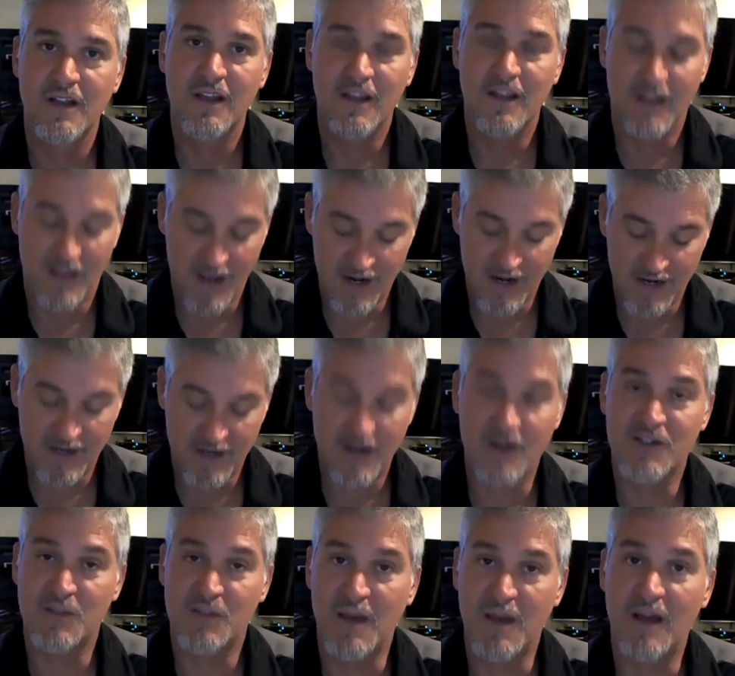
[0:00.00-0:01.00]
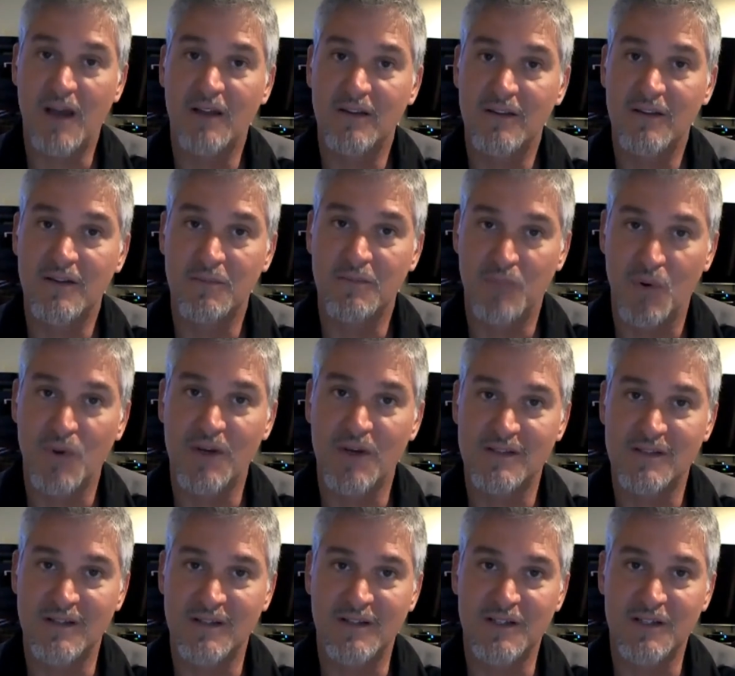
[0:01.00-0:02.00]
and he cares about the
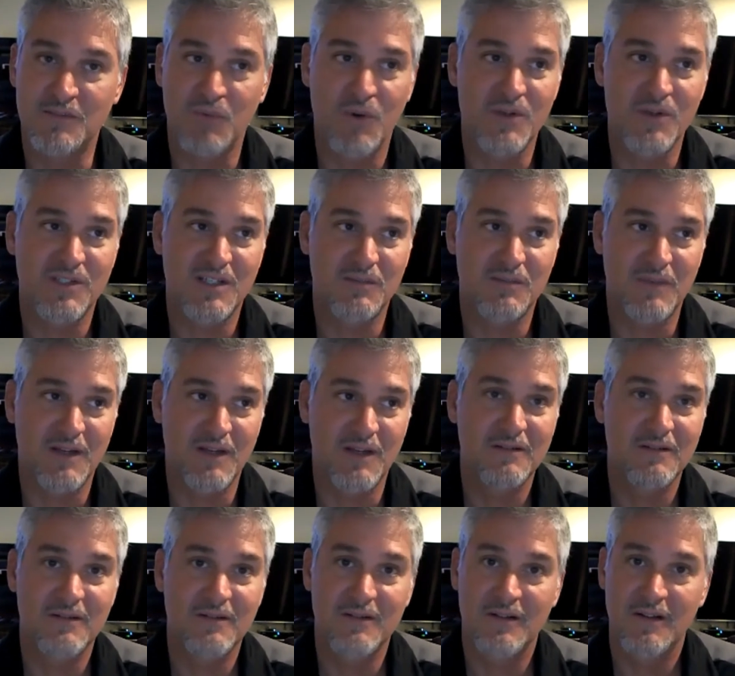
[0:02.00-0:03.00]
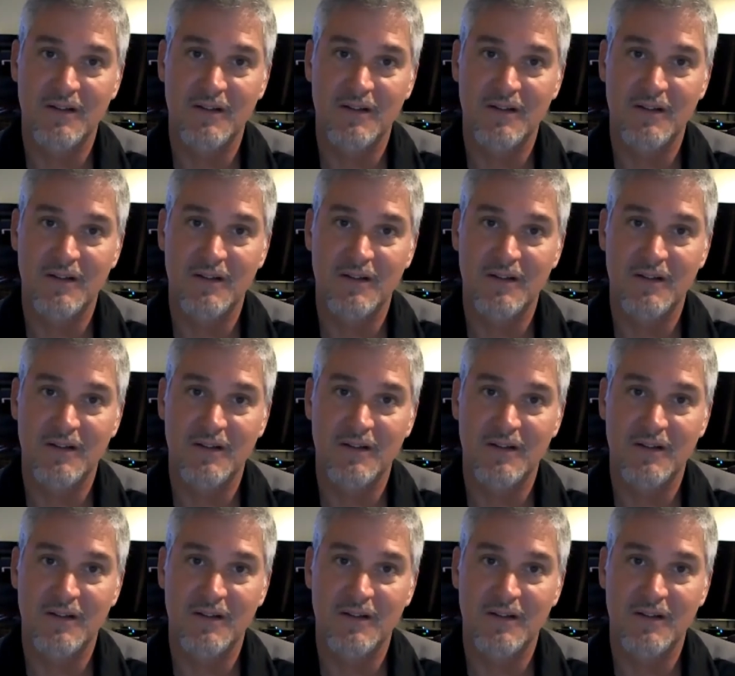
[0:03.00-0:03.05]
boys and his Boys to Men.